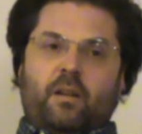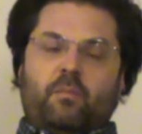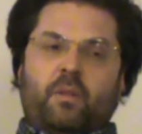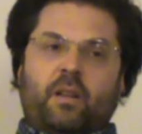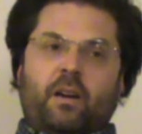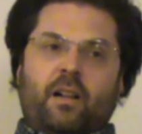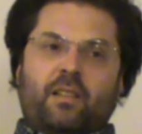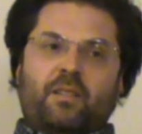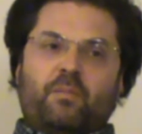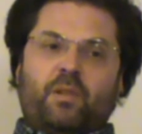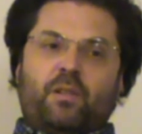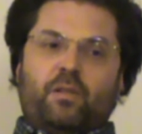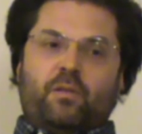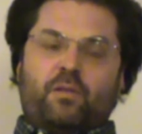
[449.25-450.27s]
But
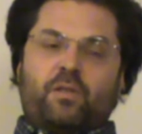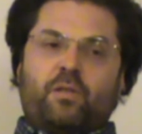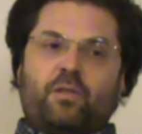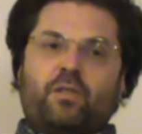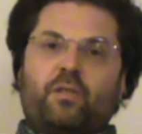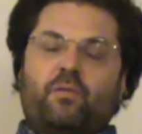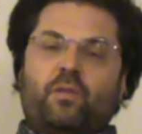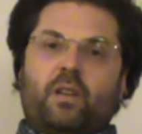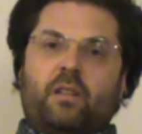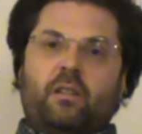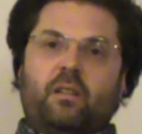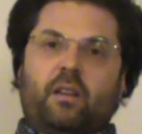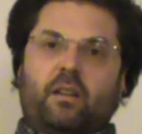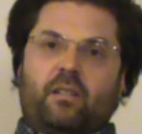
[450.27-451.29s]
ultimately, you're searching for that
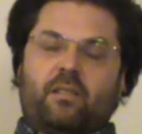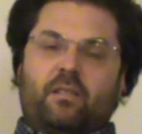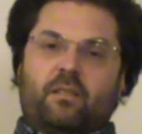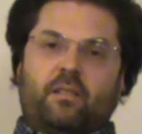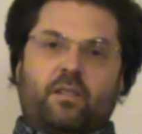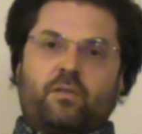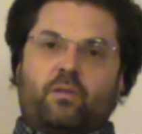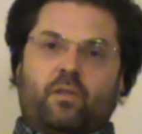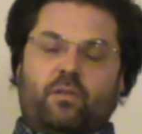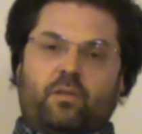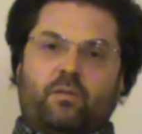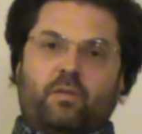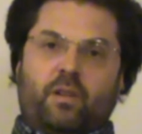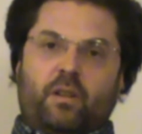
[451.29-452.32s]
link. That's all
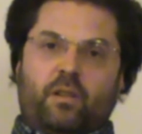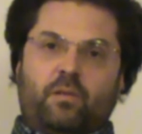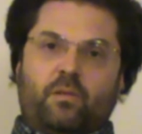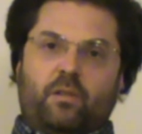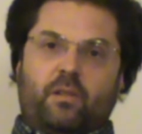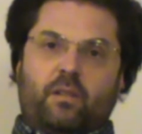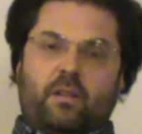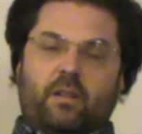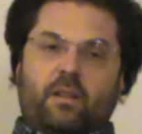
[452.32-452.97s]
you're really doing.